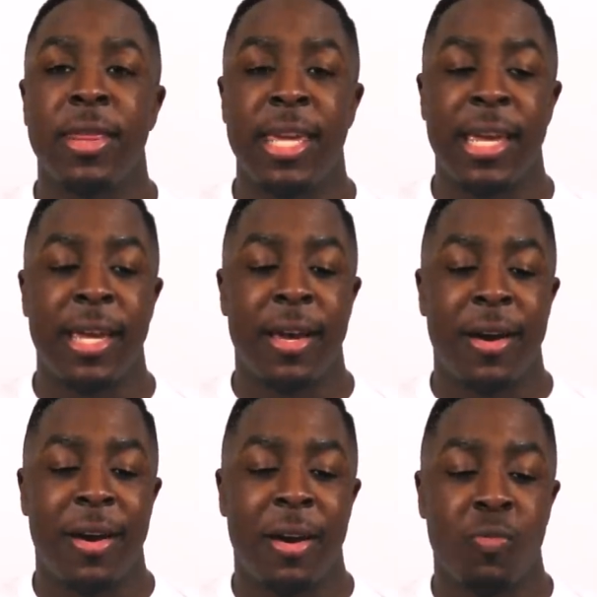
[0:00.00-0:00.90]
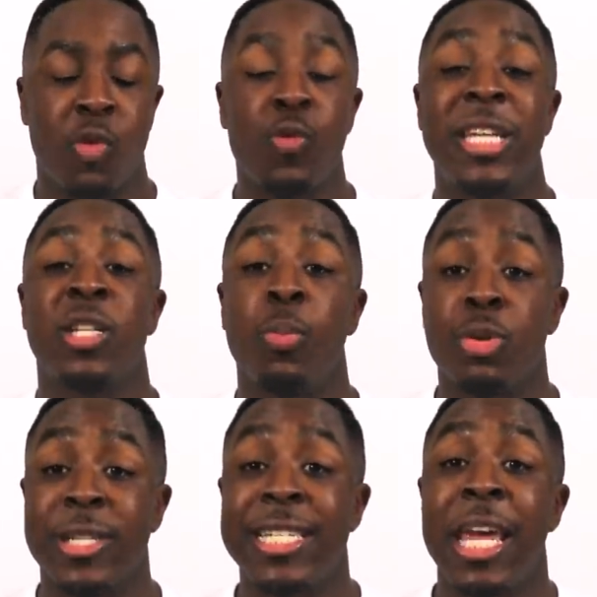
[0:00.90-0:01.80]
the um,
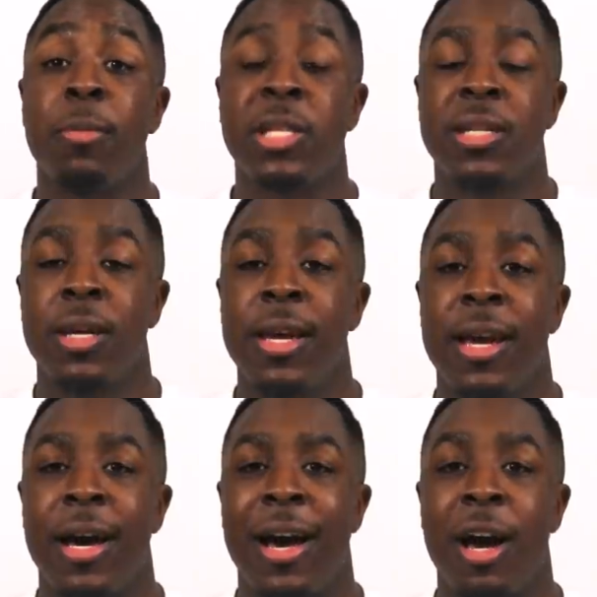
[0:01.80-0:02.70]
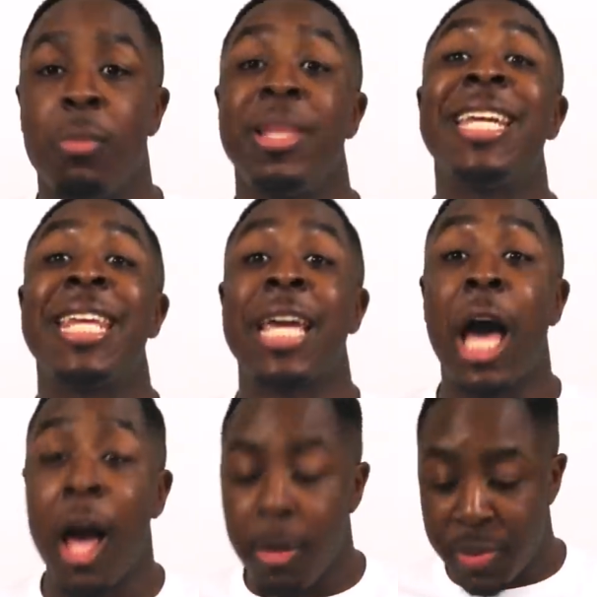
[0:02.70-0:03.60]
reasonable steps um, leading
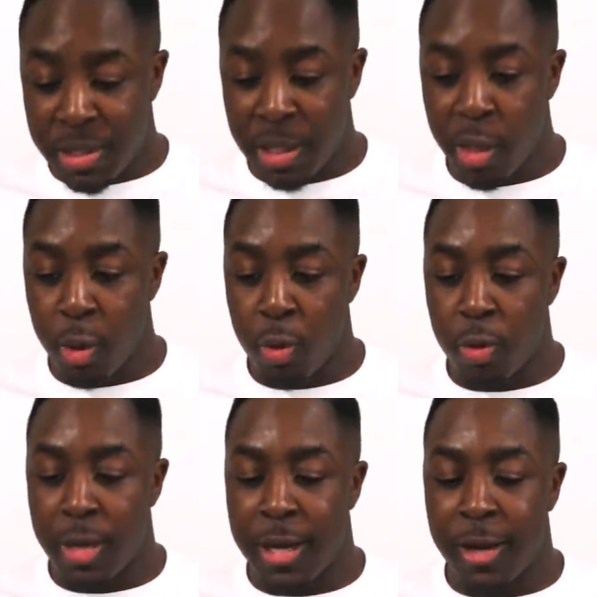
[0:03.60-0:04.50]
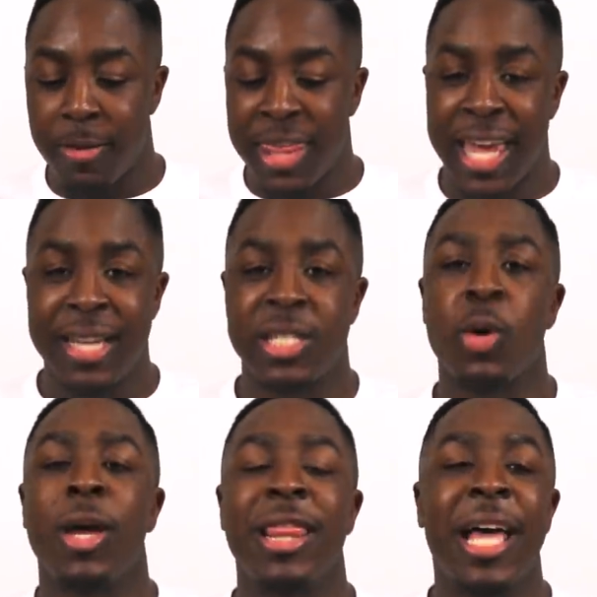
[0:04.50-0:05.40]
up to things
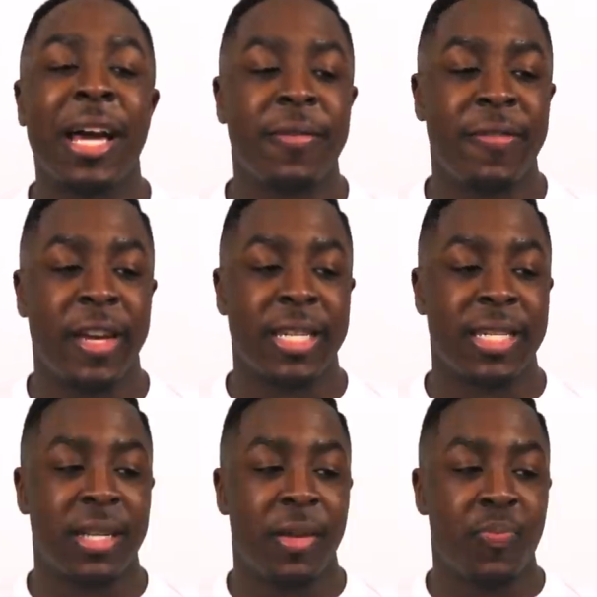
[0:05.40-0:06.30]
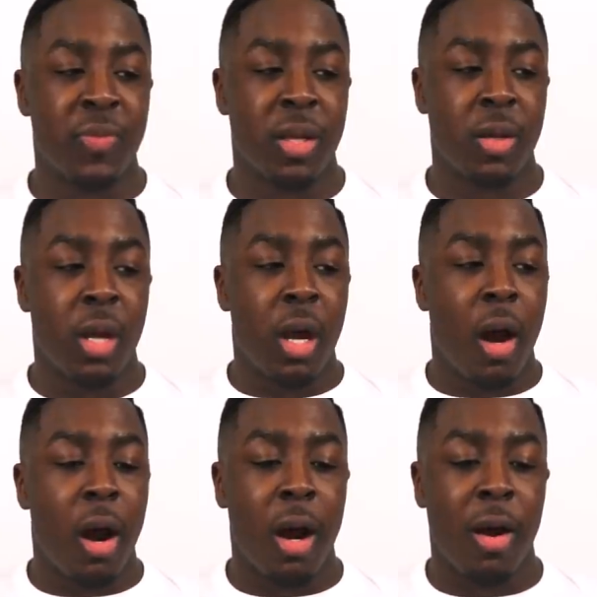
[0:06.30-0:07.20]
so a lot of us
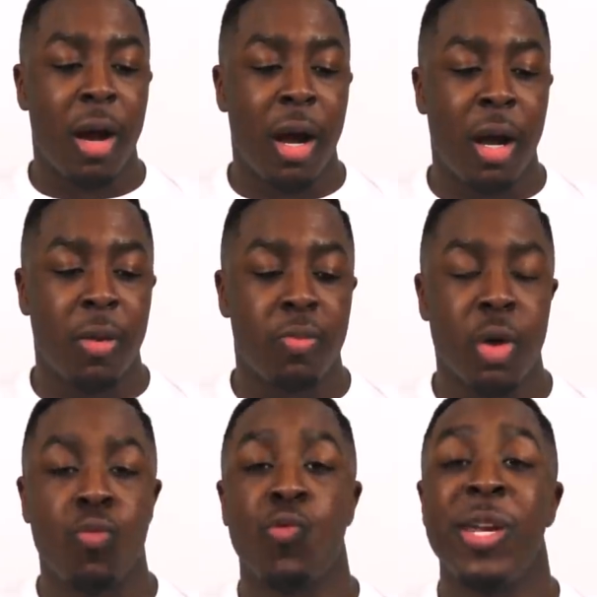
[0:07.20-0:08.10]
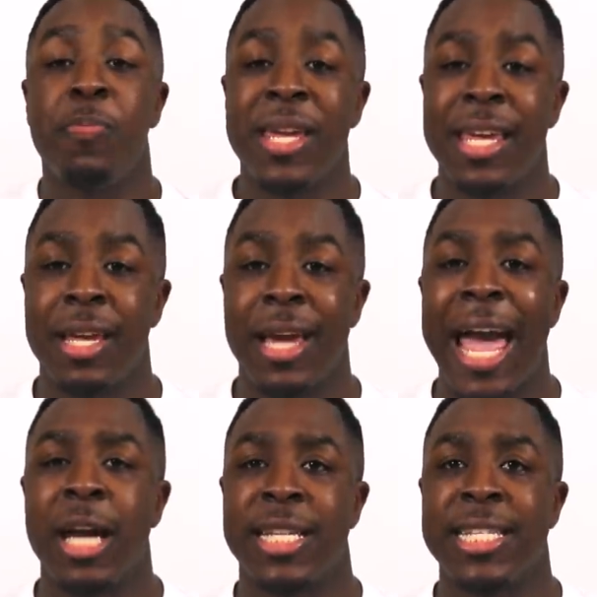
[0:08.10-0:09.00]
are um, reaping
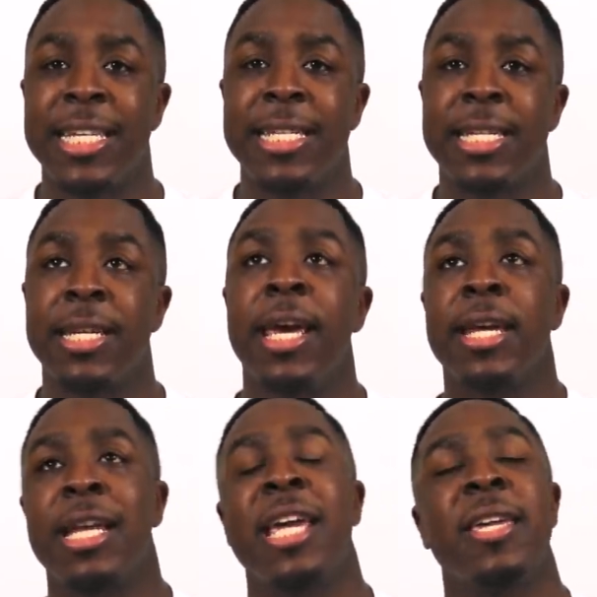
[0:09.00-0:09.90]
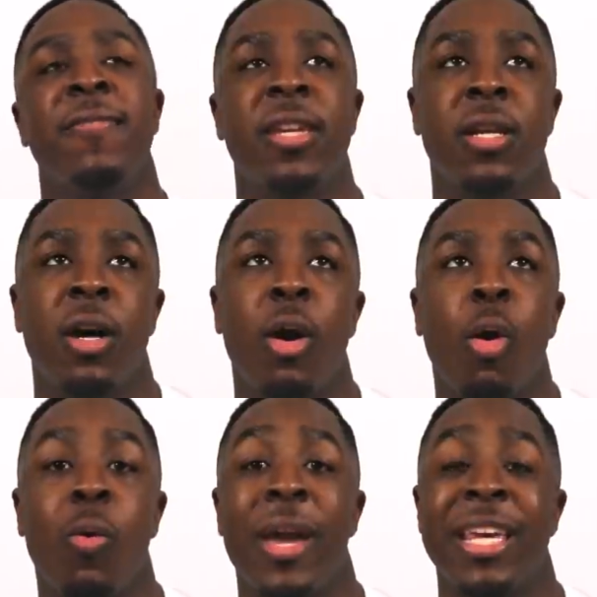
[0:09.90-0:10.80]
out of season, not even
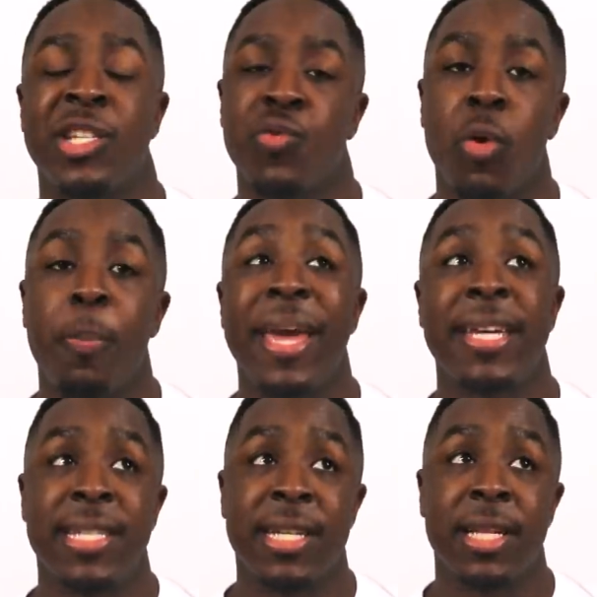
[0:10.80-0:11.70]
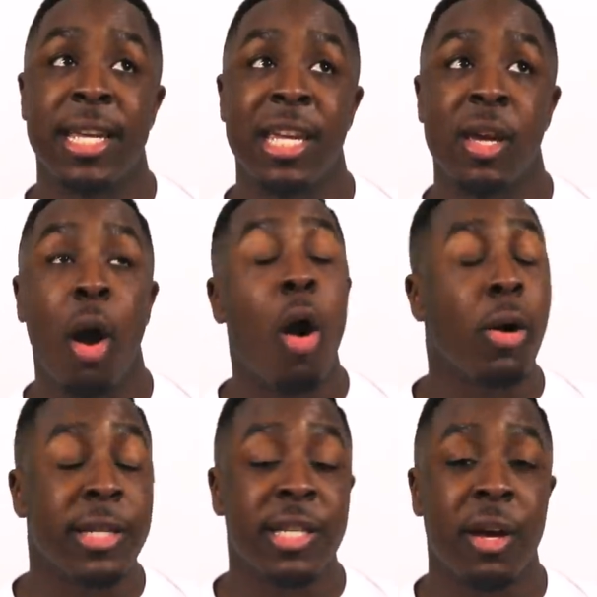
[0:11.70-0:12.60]
always romantically,
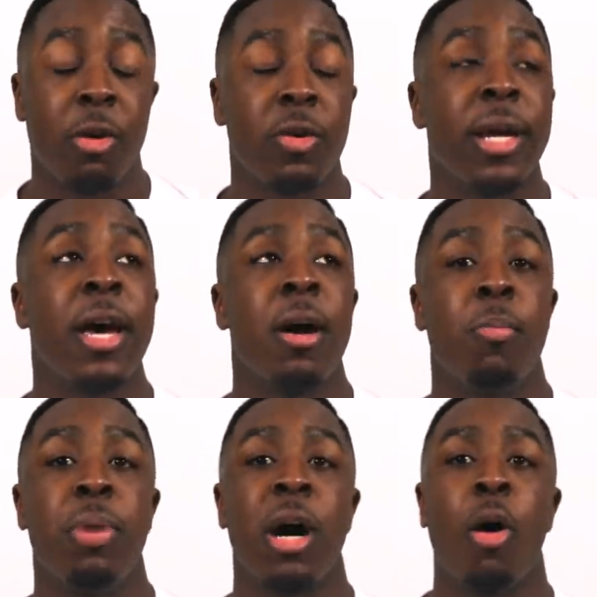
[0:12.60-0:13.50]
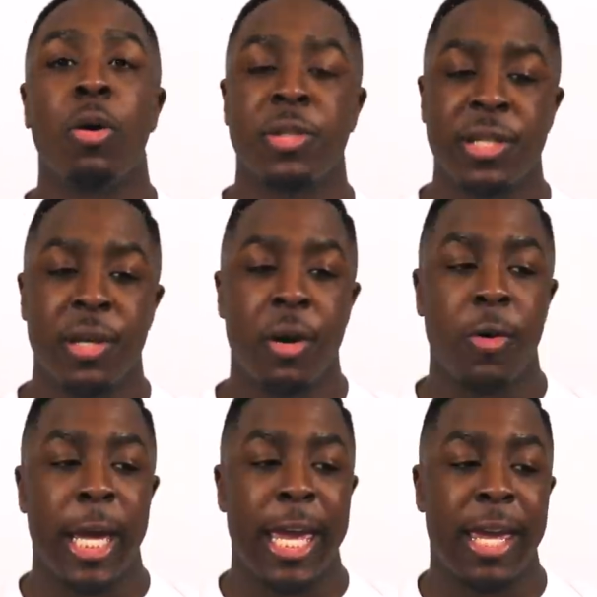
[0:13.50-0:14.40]
also, but
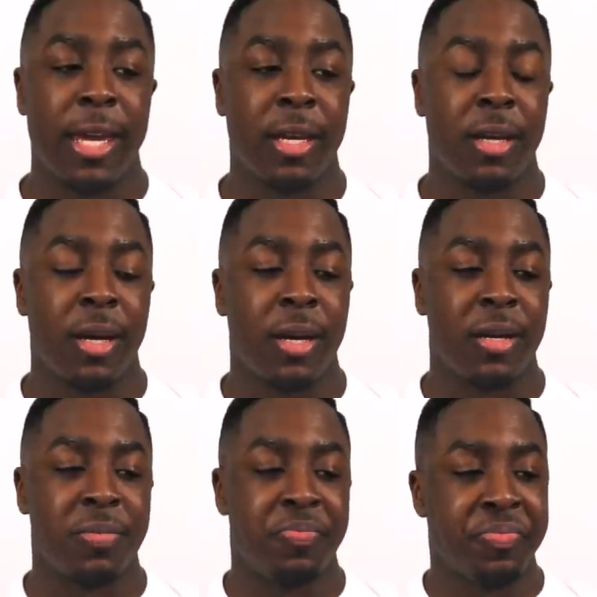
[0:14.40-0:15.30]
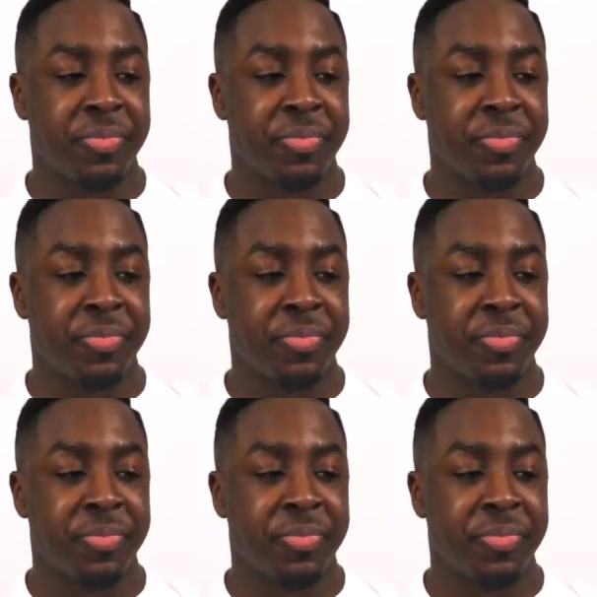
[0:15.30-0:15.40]
also in um,